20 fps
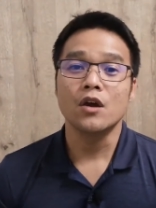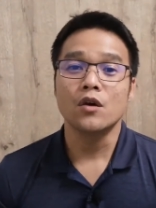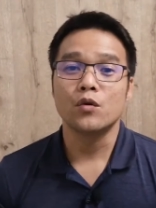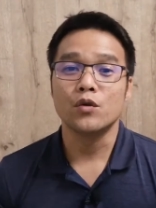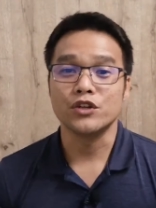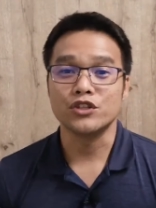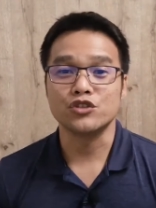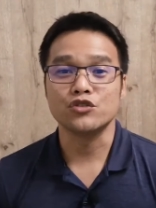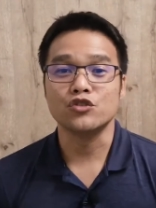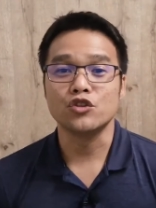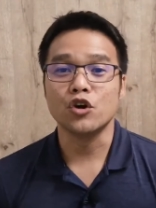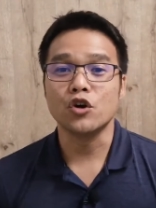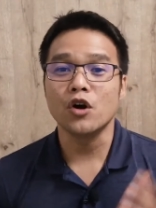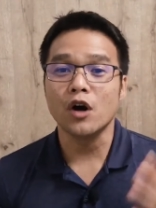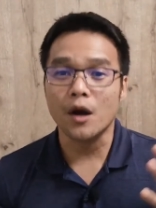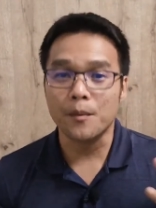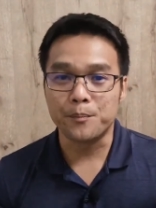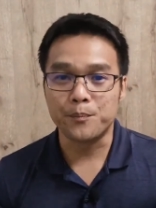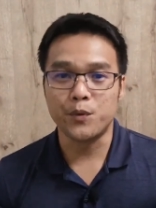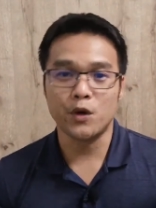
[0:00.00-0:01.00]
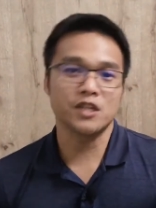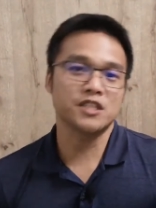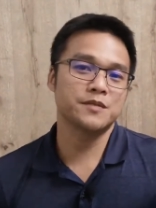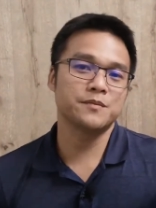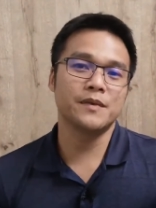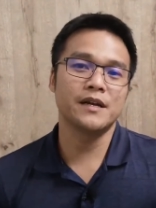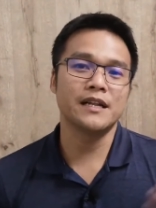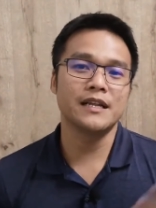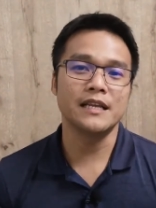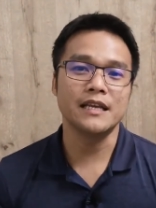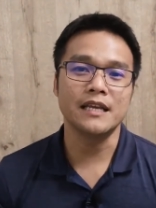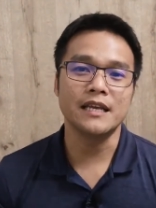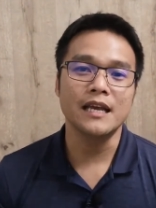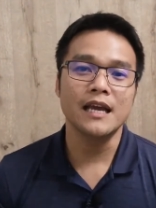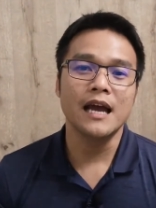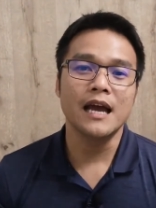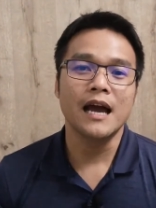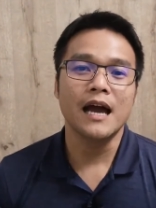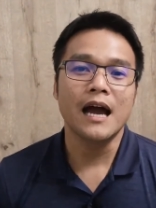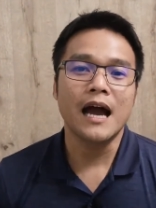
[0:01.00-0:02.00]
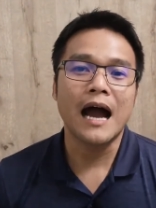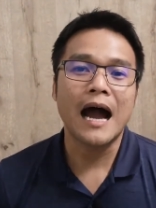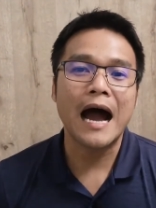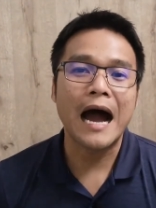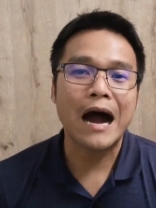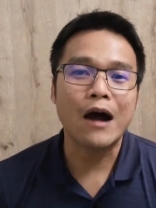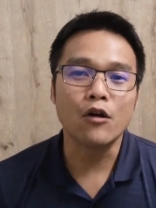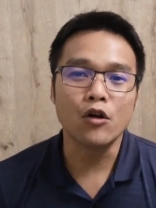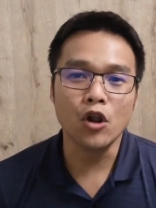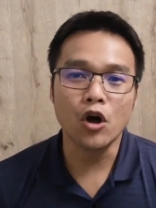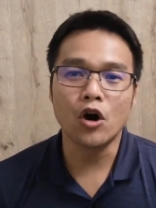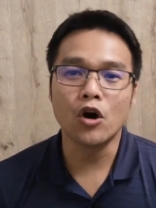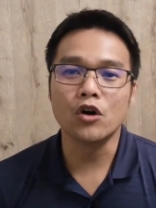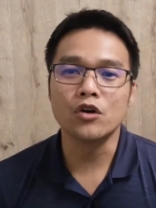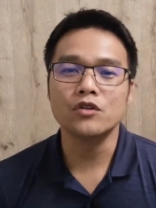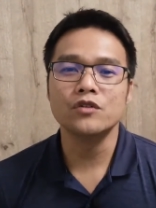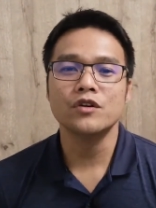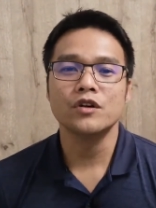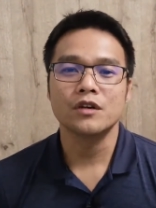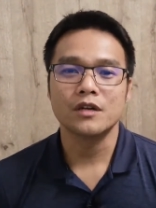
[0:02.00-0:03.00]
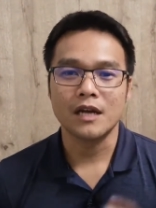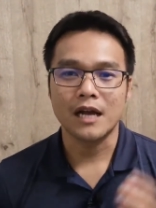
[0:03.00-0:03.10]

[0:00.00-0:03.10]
which you know approximately how long,